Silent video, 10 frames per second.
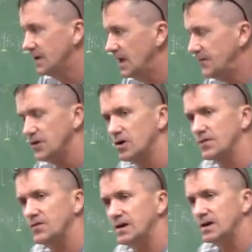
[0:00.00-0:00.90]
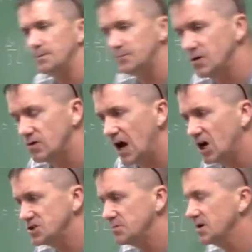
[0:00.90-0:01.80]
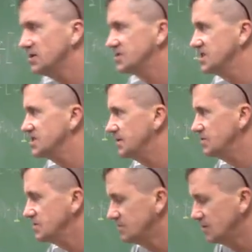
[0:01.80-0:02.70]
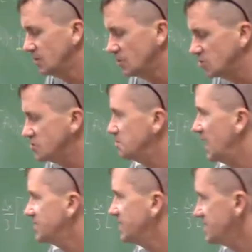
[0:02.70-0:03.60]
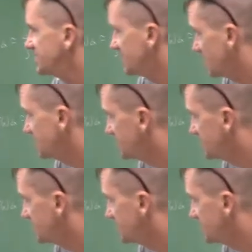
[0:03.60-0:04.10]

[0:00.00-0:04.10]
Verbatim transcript: if you heard of computer algebra systems, which was mentioned in section